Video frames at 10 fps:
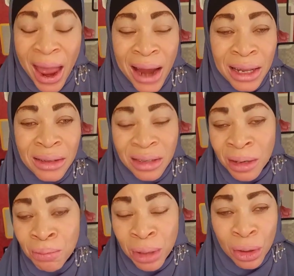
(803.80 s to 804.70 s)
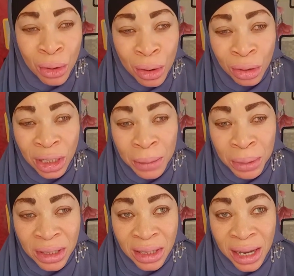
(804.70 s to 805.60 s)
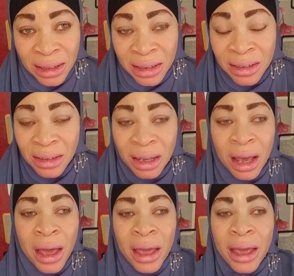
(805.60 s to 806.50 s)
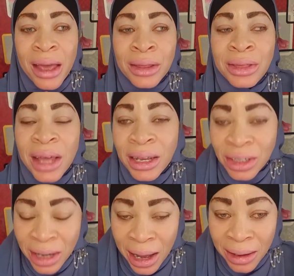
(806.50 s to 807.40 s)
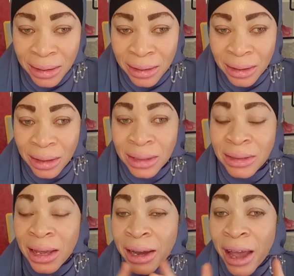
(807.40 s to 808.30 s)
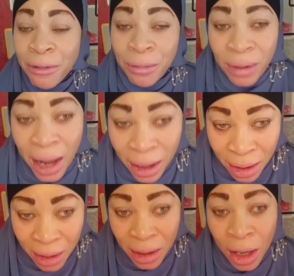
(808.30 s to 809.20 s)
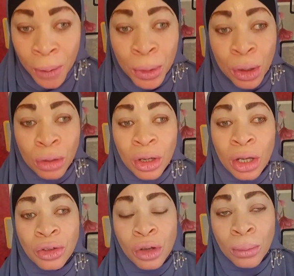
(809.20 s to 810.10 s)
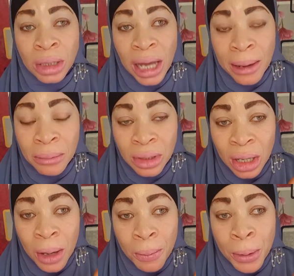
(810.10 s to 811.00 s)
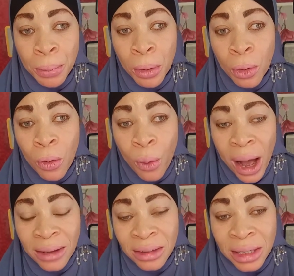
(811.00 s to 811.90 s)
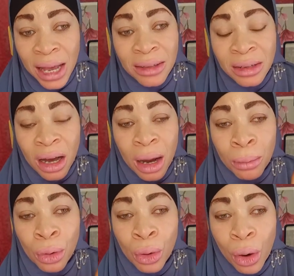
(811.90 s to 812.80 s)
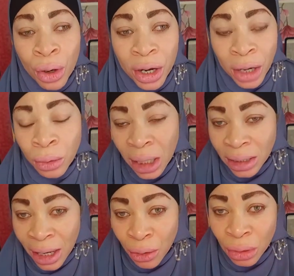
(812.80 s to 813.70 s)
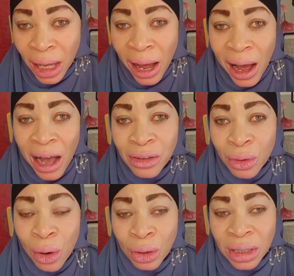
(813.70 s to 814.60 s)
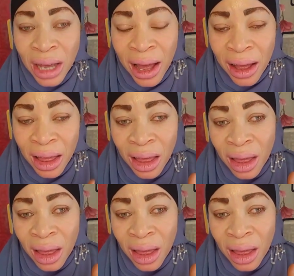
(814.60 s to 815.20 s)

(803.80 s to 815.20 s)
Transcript: Anything below 100% is a danger. It's a red flag, because sometimes quacks get low grade glutathione that has other